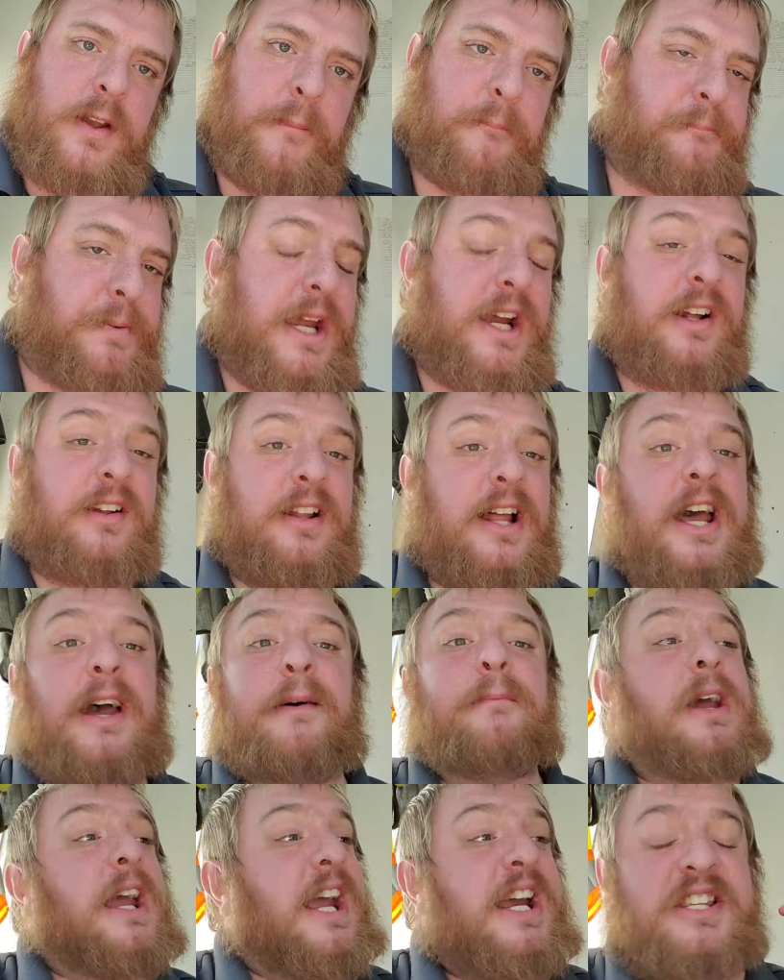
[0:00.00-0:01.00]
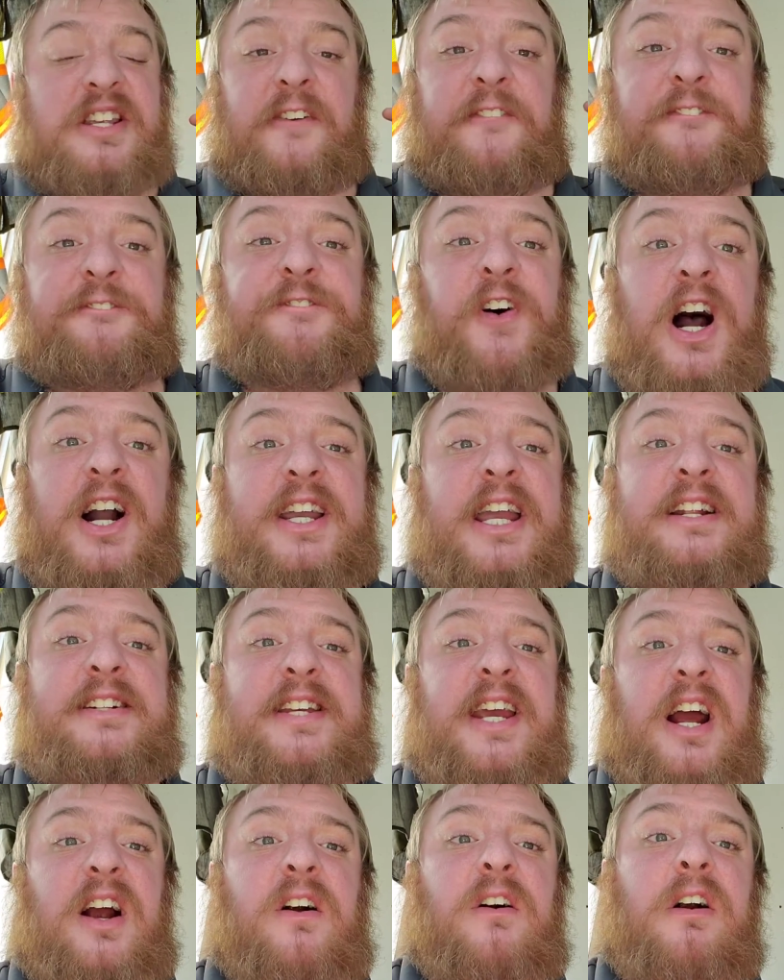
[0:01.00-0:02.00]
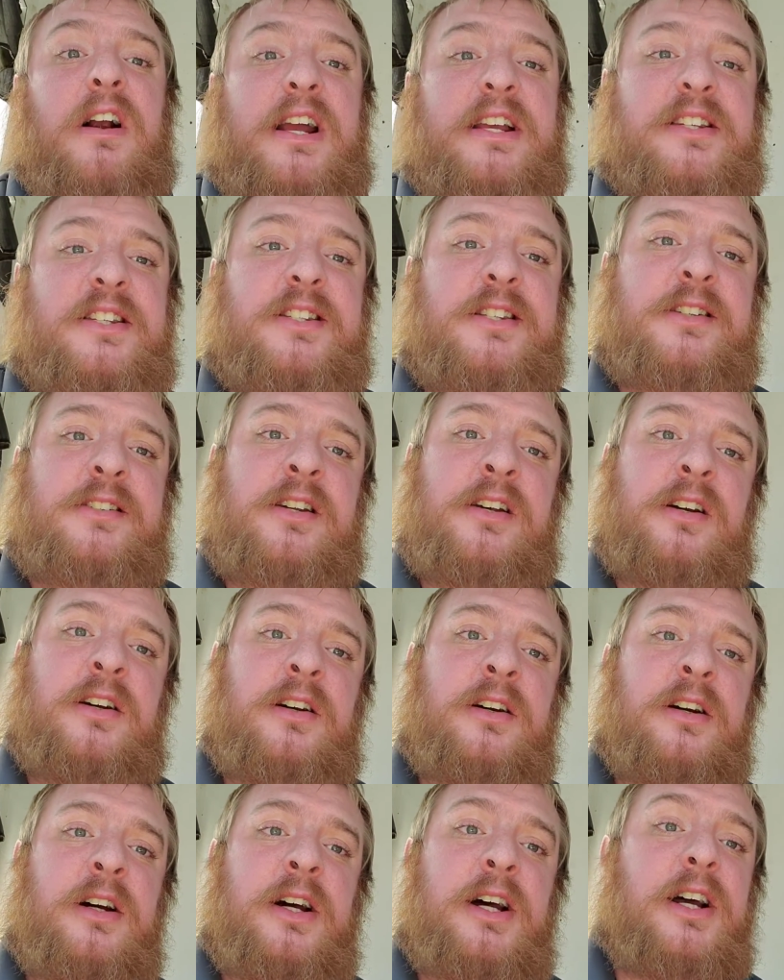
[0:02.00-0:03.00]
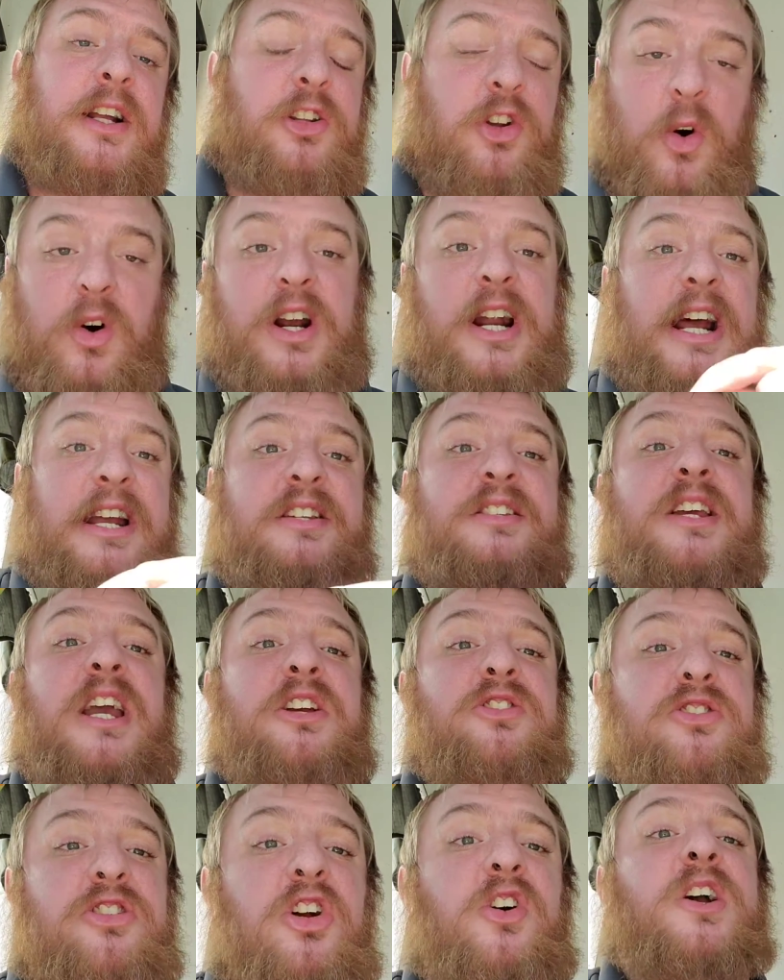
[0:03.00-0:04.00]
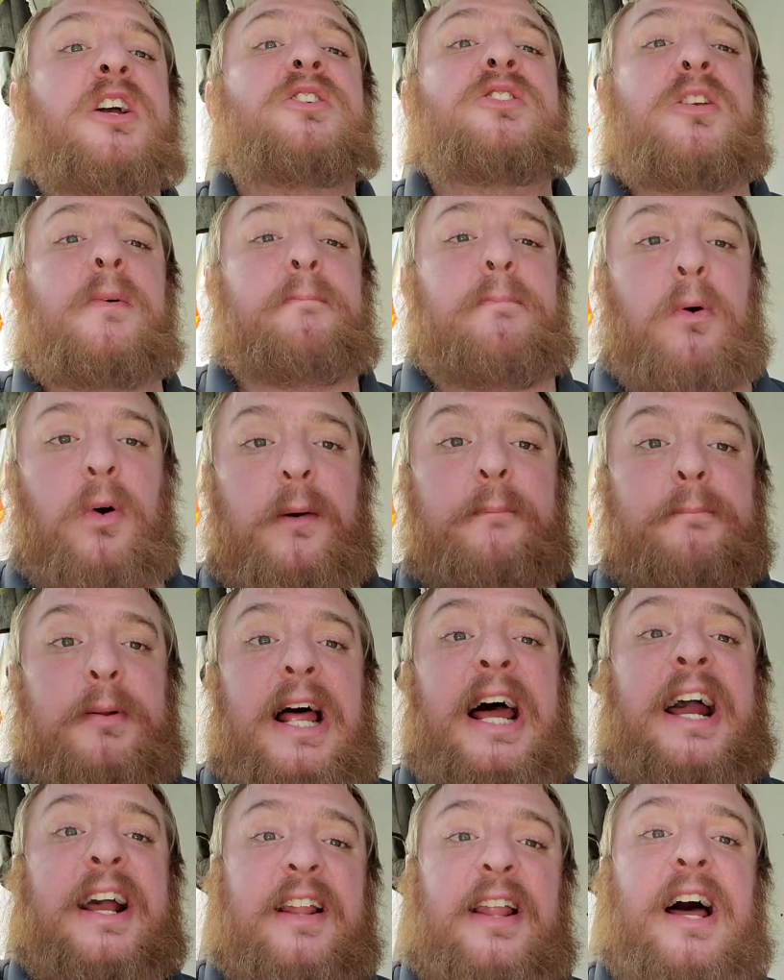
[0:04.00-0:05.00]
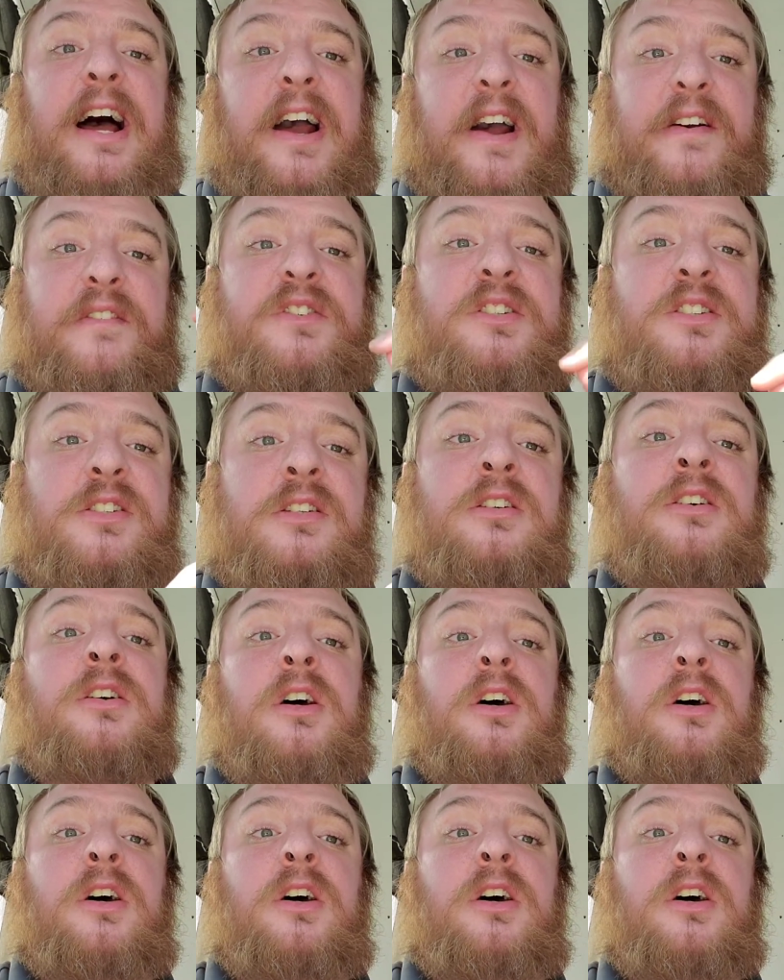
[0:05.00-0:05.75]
BLM is a fucking terrorist. The organization, you can support black lives.